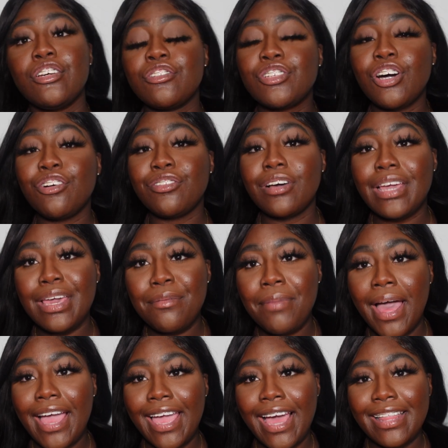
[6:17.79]
So looking
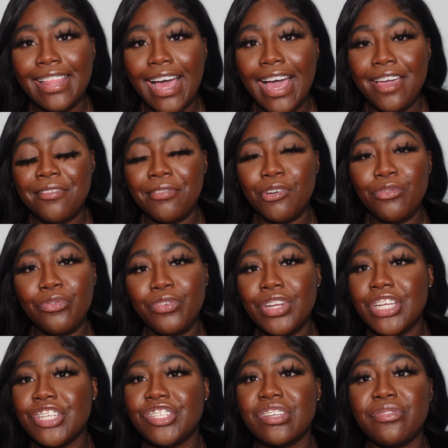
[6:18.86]
back at the iPhone
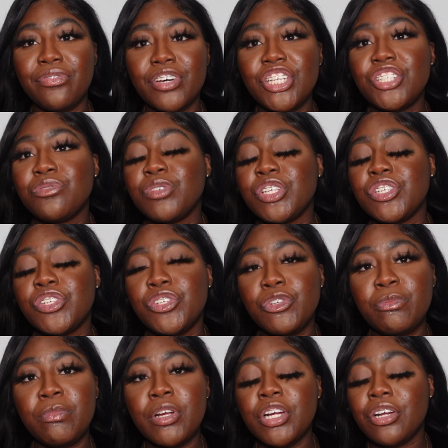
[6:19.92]
footage, the footage was
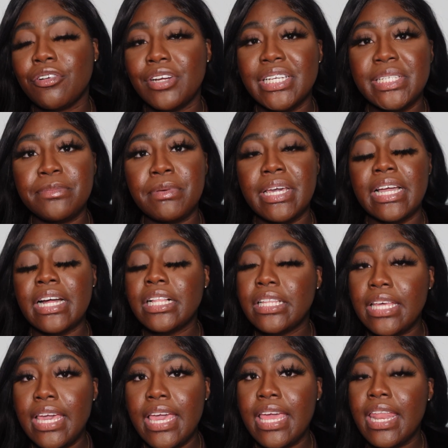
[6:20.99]
super crisp and
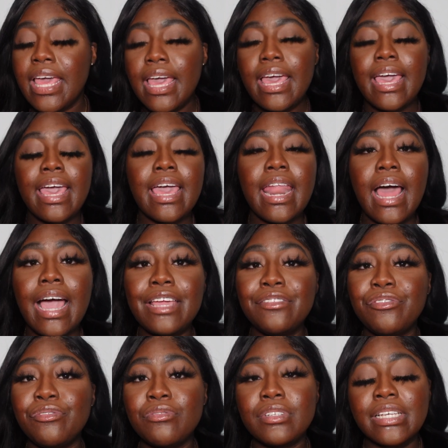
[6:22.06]
clean, and I
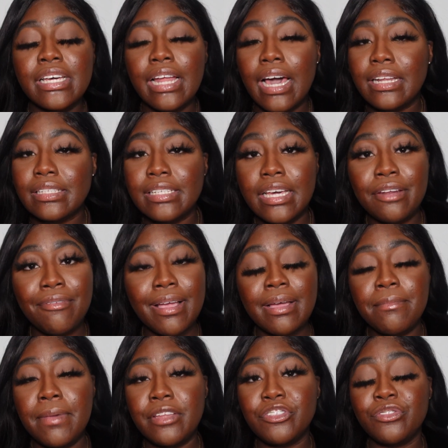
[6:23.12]
do 10 out of 10
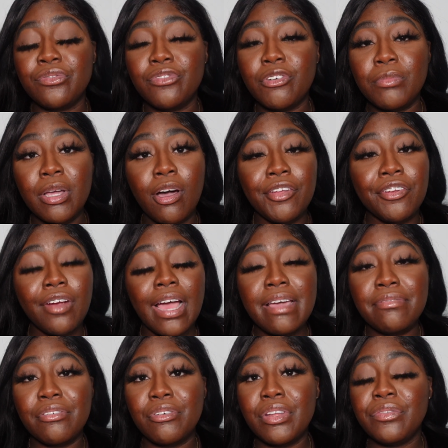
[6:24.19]
recommend you filming on your
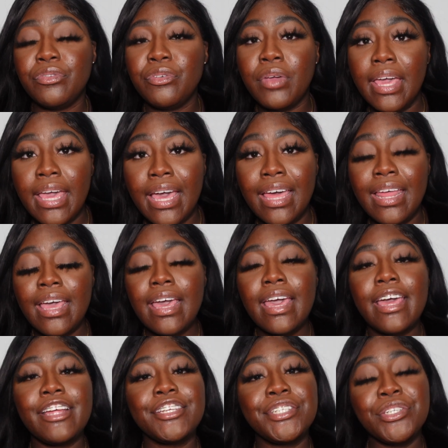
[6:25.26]
iPhone if you can.
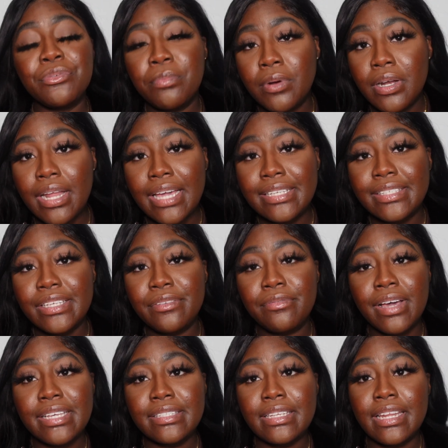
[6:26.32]
It is super nice to
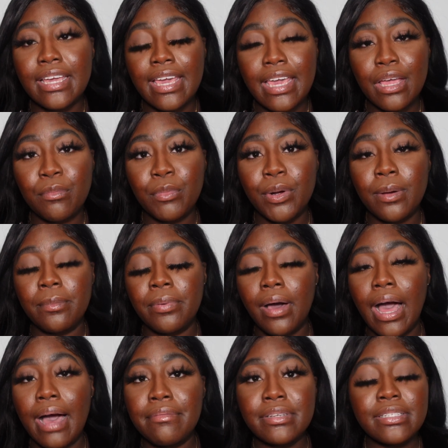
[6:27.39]
invest in a camera,
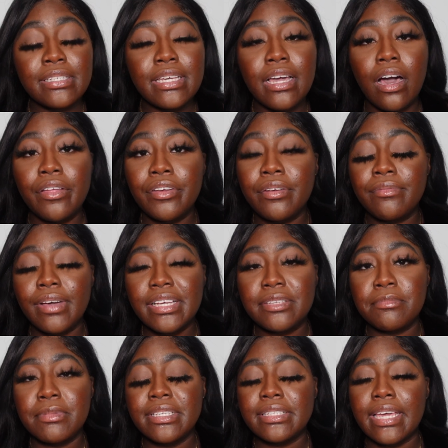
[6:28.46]
but obviously other
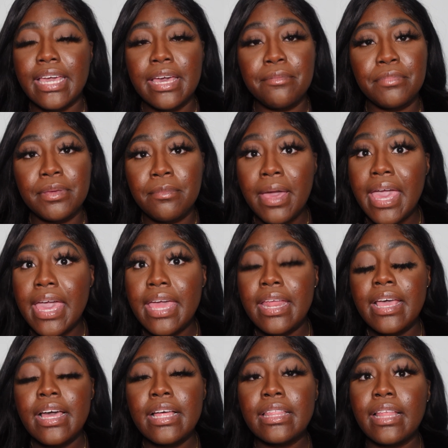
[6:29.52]
investments can be made,
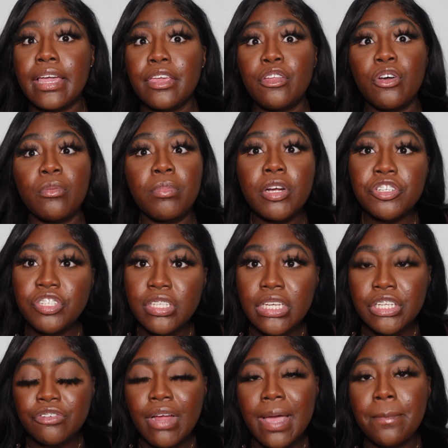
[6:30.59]
like, you know, purchasing
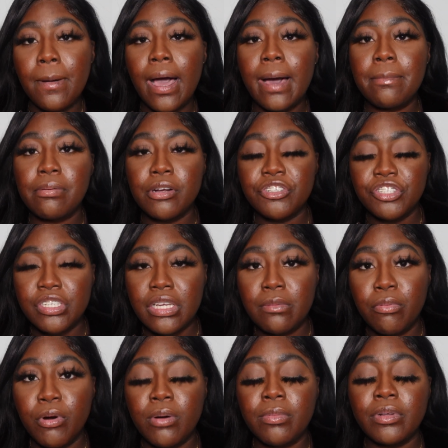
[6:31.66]
a tripod, purchasing a
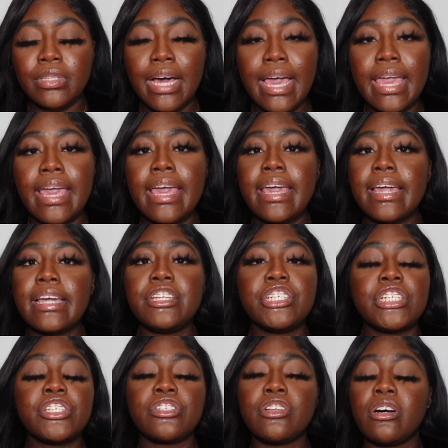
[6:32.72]
portable light, and
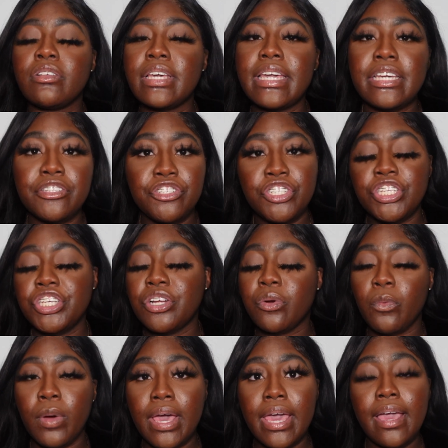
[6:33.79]
just slowly inching your
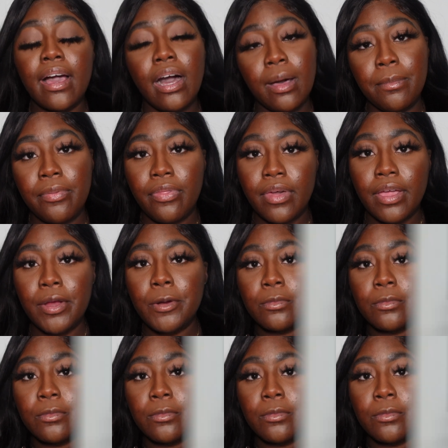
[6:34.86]
way up there.